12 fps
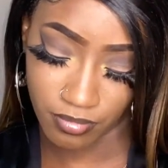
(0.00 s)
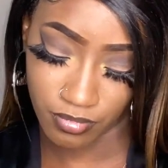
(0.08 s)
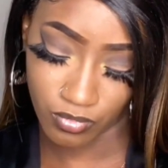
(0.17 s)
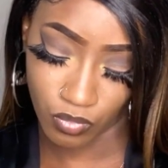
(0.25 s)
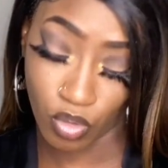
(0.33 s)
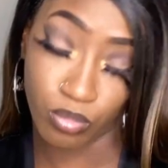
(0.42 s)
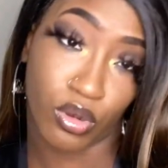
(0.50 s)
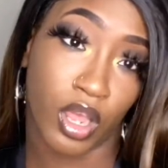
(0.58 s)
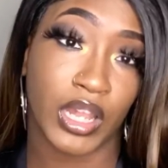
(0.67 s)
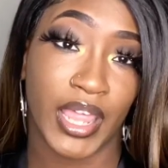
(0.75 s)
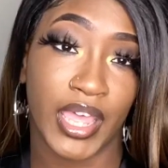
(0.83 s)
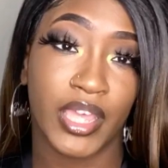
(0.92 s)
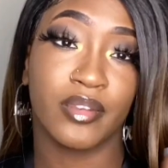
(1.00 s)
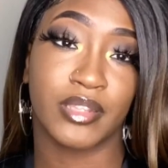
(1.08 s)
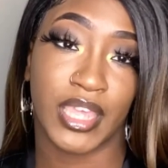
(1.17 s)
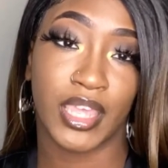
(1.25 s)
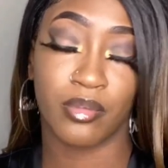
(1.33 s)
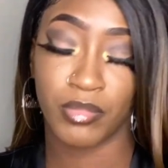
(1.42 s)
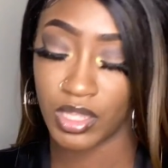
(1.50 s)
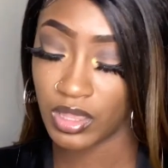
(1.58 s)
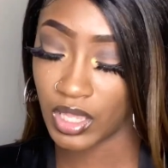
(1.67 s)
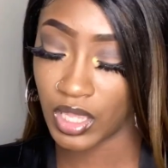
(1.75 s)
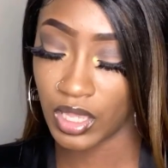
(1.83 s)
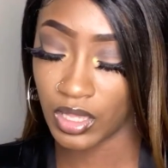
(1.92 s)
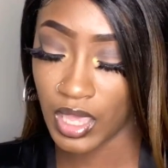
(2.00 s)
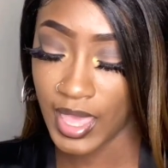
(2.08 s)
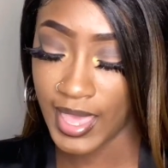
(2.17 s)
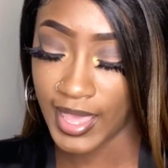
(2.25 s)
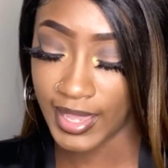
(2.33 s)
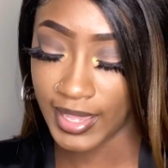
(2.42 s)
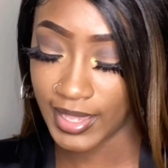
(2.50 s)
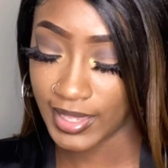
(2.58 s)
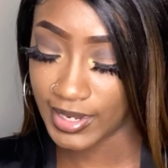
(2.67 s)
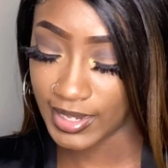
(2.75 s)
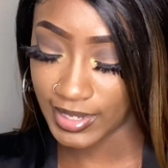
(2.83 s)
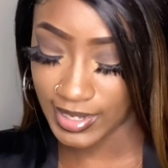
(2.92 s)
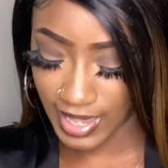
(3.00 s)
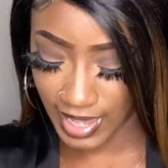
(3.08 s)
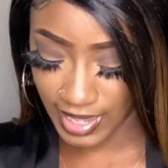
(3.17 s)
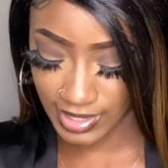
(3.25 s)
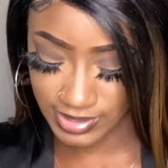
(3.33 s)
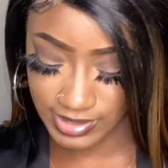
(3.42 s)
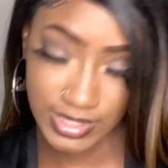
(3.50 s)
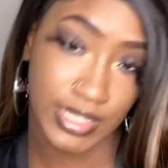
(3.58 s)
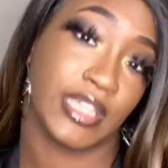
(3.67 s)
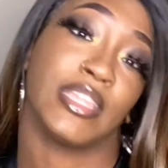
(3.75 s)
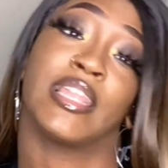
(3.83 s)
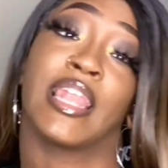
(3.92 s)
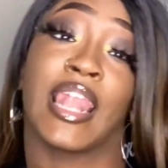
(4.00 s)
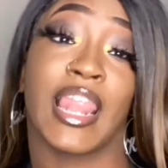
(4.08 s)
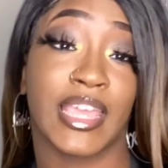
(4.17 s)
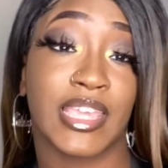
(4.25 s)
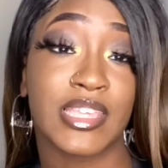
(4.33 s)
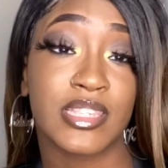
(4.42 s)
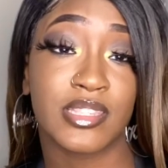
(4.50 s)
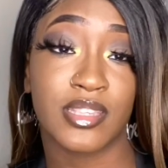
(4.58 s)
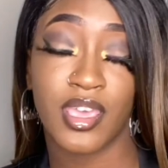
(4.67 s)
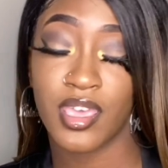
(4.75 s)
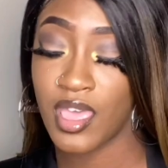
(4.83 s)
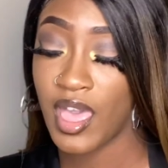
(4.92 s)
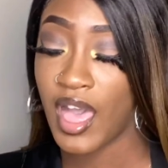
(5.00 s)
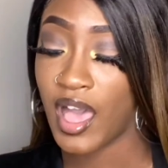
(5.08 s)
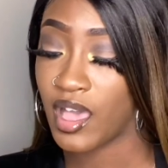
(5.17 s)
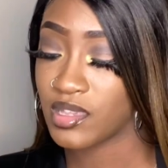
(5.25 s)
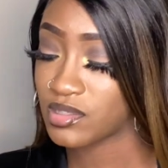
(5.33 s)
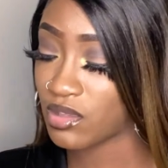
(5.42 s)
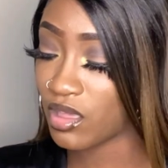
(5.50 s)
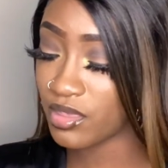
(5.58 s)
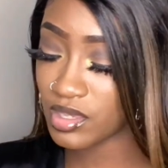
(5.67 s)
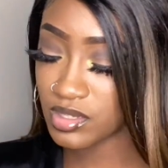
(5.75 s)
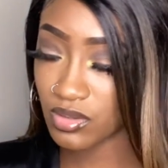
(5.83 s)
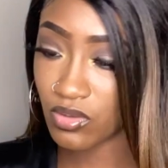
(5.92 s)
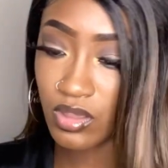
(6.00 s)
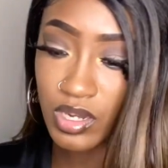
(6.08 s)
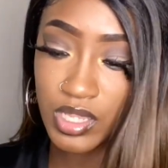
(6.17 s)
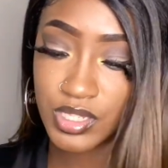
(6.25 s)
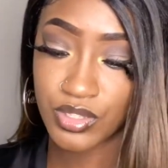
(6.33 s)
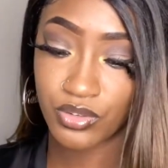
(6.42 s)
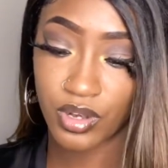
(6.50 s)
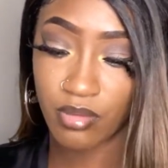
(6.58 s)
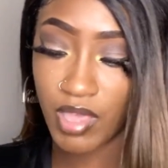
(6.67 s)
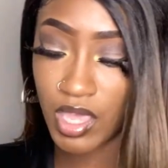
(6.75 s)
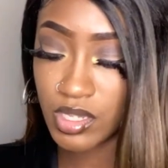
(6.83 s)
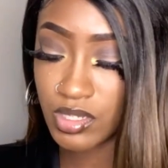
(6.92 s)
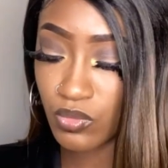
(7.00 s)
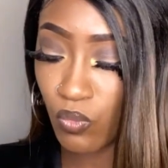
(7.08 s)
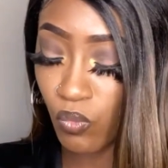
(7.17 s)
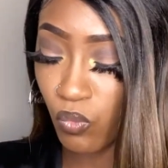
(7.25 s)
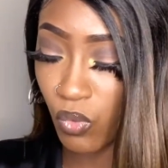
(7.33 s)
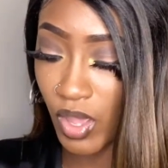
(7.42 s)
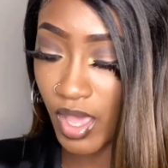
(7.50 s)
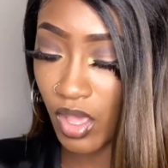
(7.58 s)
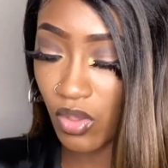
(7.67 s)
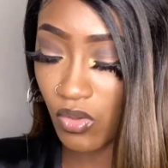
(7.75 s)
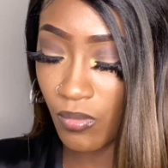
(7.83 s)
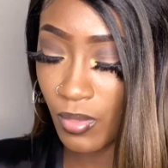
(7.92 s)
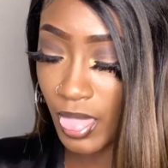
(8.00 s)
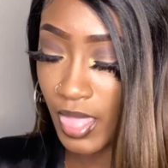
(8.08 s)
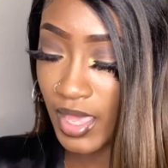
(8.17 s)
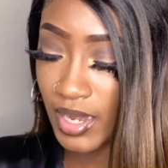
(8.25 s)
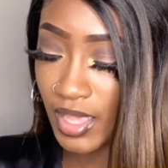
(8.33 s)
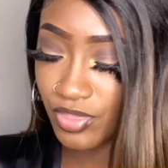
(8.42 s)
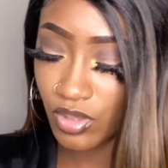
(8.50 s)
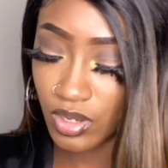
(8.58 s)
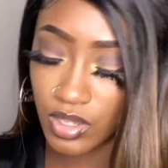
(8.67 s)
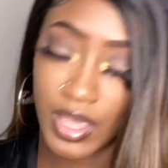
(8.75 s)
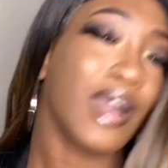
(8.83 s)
well, bralette cami thing, and it has the leggings set. I saw this on Instagram as well, and I thought I